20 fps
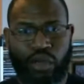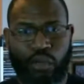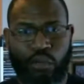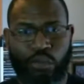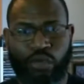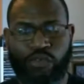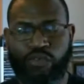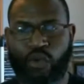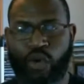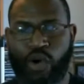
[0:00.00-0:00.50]

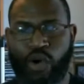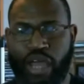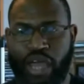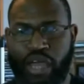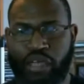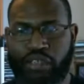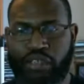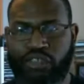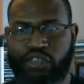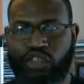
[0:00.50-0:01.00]
Before
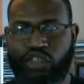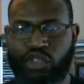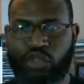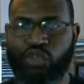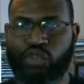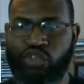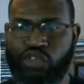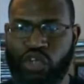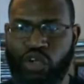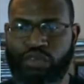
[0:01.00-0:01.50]
that,
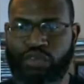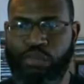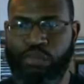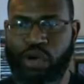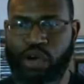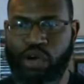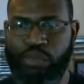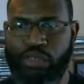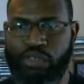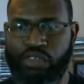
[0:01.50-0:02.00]
shoes served a
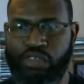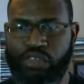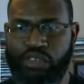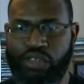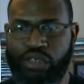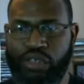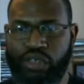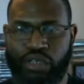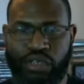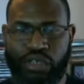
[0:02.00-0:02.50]
purpose.
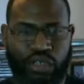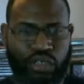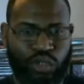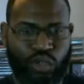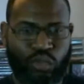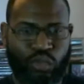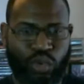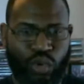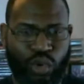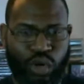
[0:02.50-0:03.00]

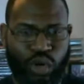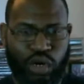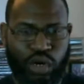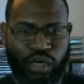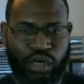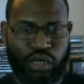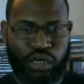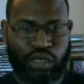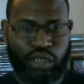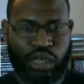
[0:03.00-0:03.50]
You
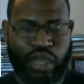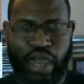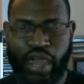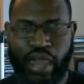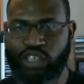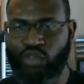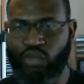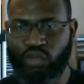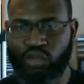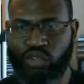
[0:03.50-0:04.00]
wore
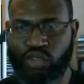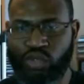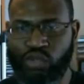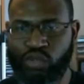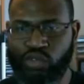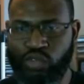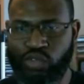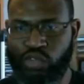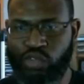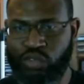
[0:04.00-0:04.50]
casual
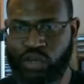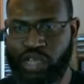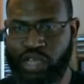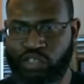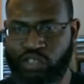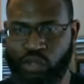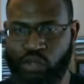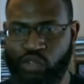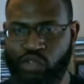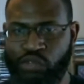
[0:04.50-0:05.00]
shoes or
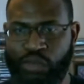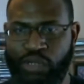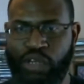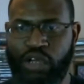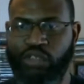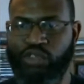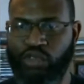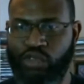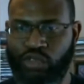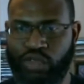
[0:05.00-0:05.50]
dress shoes
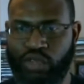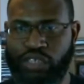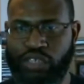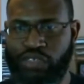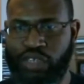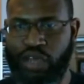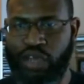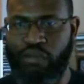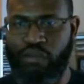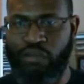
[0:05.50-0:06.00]
because you
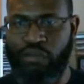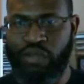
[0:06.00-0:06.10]
dressed up.